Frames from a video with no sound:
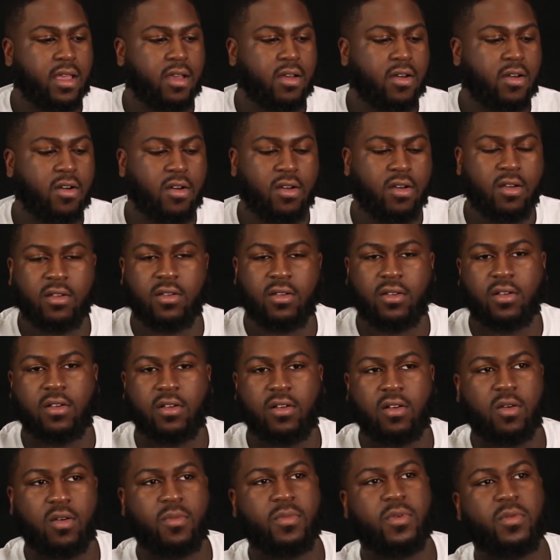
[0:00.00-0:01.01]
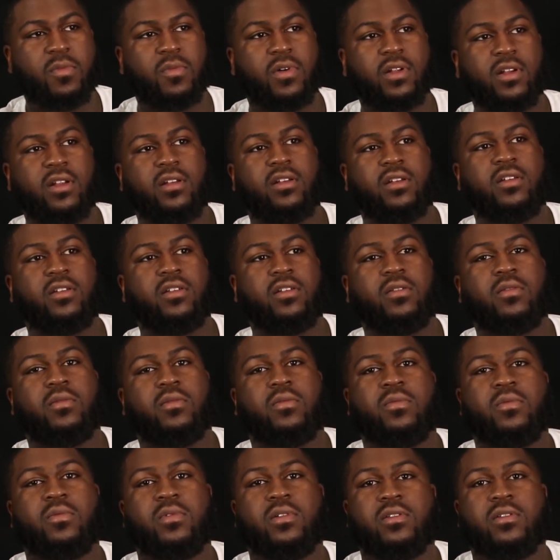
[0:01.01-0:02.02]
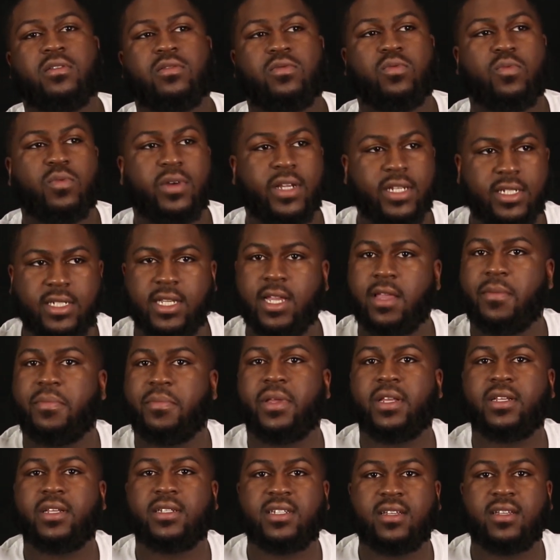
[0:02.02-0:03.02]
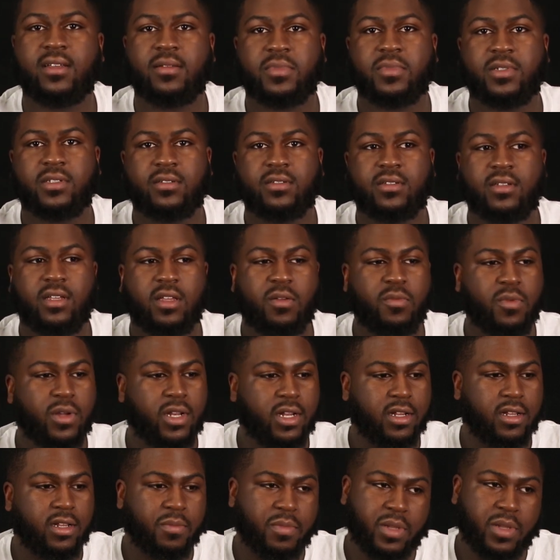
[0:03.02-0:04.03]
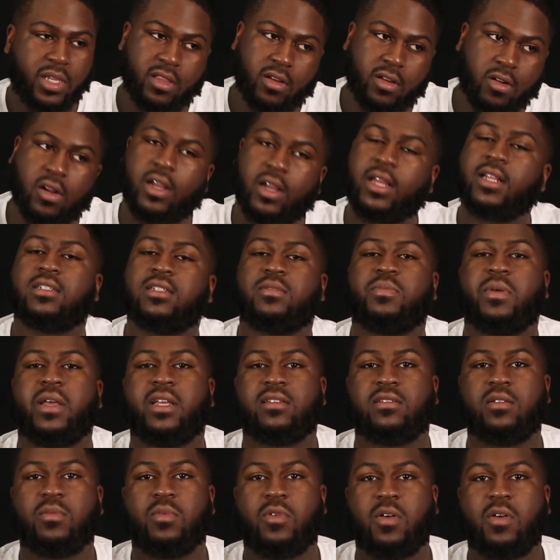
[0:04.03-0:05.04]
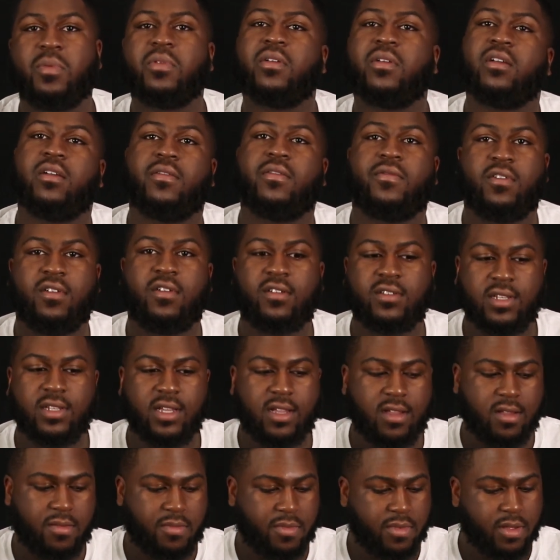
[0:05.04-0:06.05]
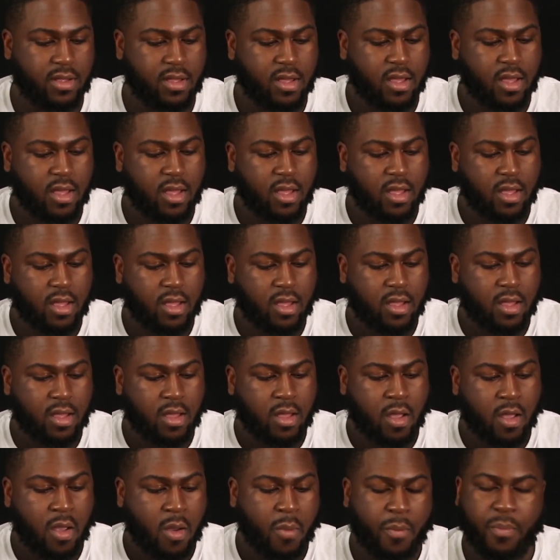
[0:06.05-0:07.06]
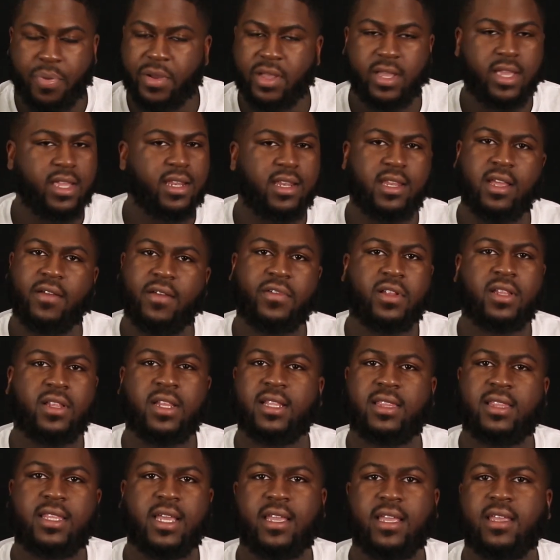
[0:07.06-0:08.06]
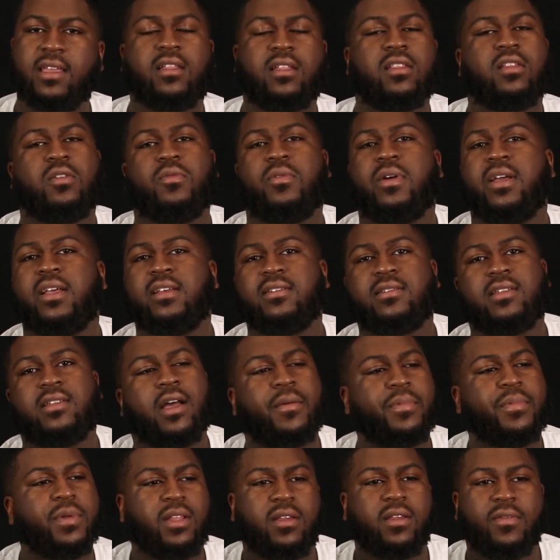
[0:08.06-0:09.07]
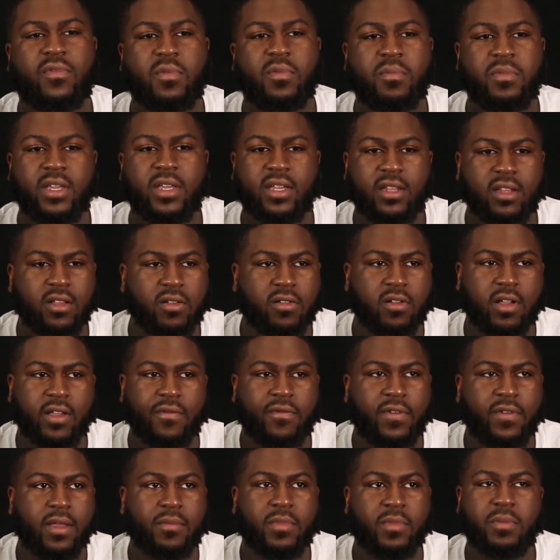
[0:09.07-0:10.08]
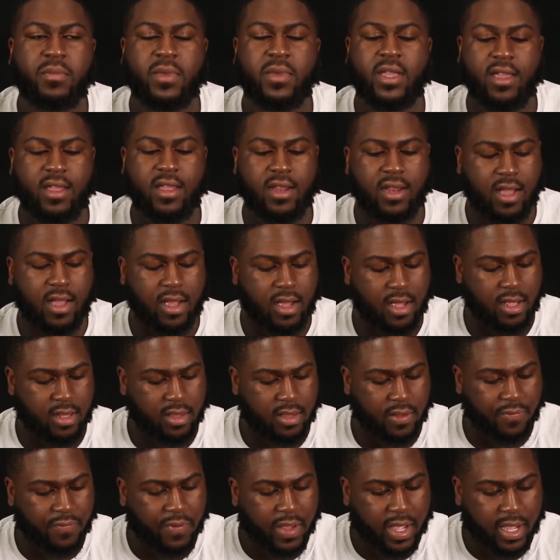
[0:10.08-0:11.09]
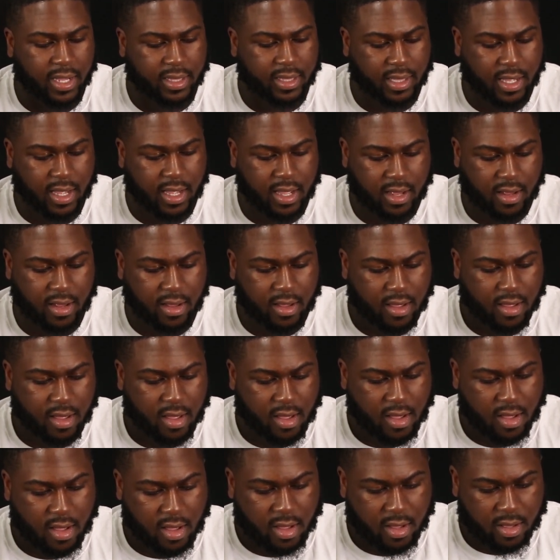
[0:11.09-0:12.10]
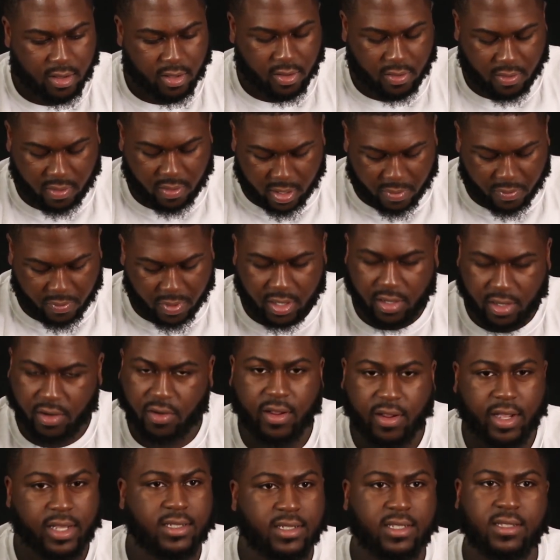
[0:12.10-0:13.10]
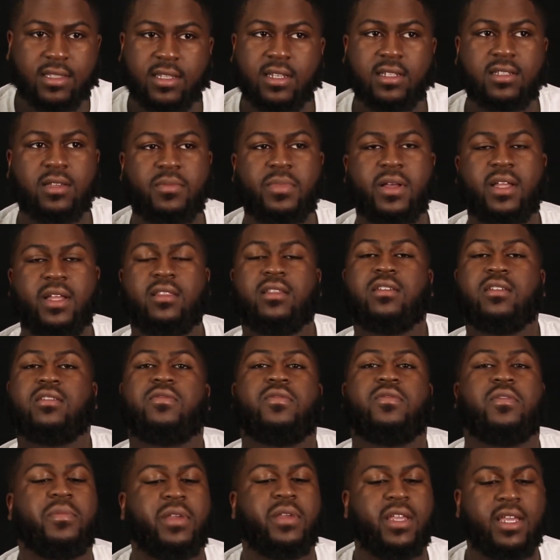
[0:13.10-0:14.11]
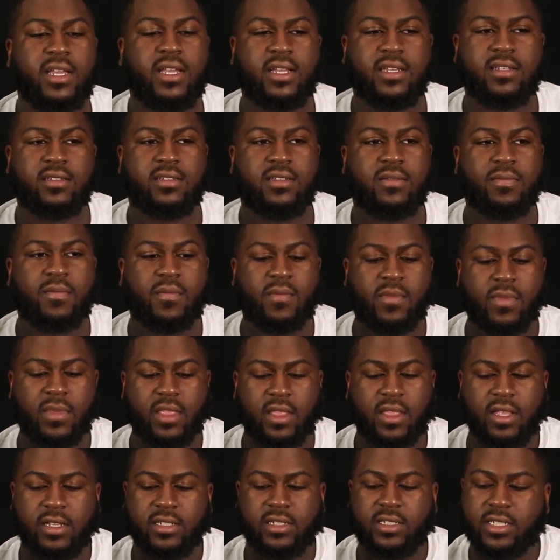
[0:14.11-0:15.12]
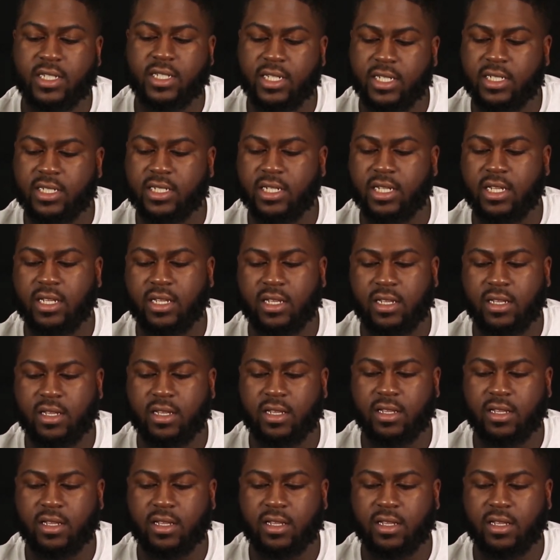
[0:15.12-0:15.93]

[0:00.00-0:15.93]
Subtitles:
All Kobe wanted to do was win championships. He wanted to be the greatest basketball player of all time. But he never let that get in the way of stopping him from being a great family man. The fact that one of the craziest things about this for me is Gigi,